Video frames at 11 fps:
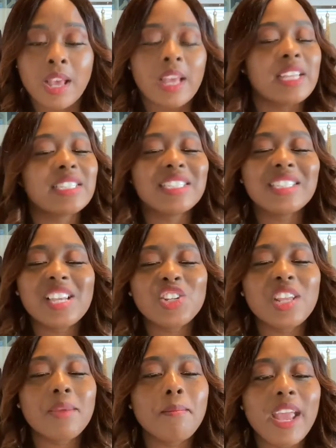It's
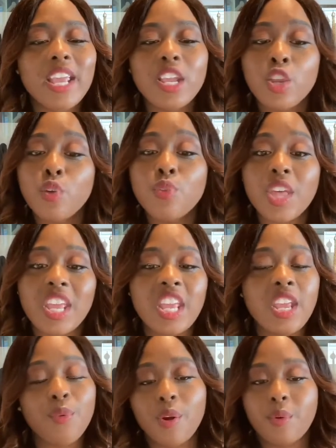essentially making you the
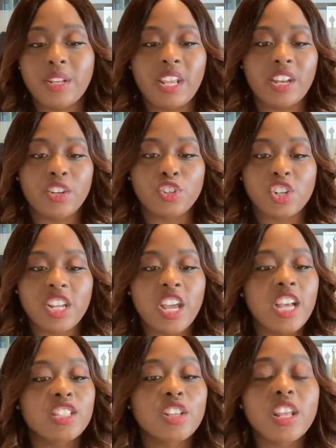hero in the industry
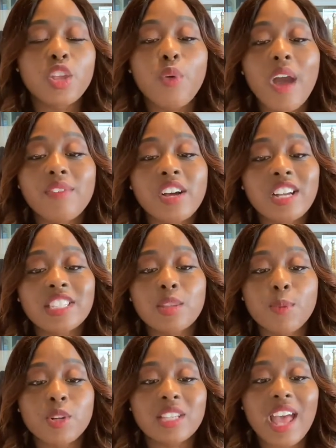so that you have
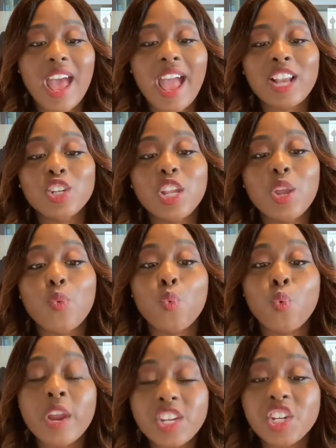customers actually
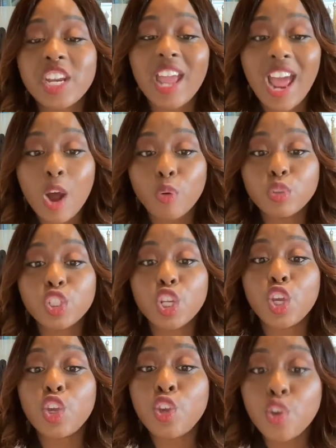reaching out to
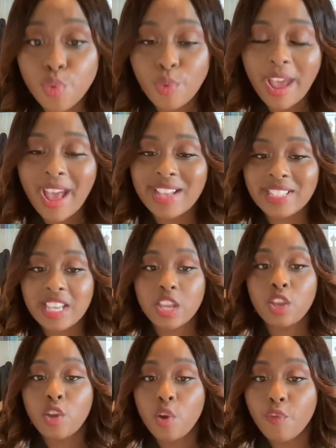you,
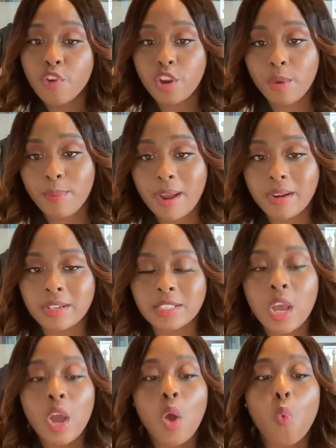asking you for your products,
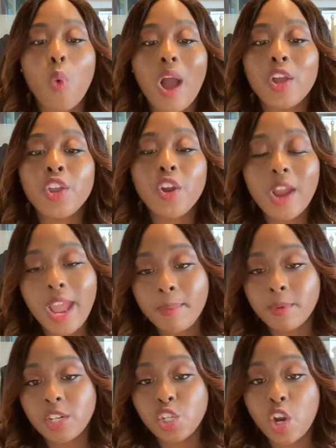while you're
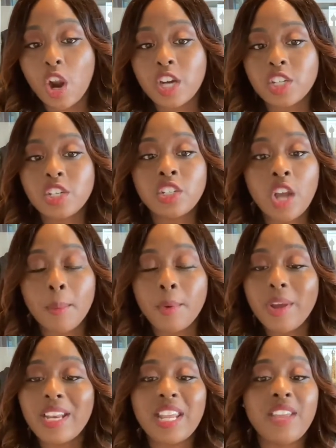able to charge double
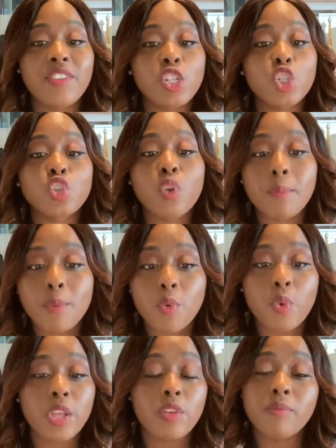and even triple
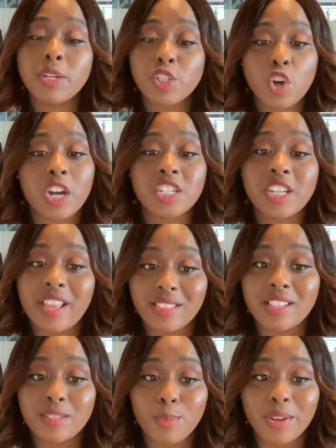what you've been charging at
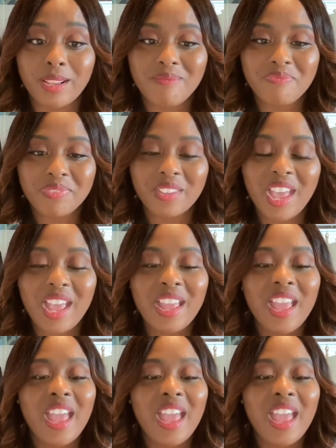this point. Okay.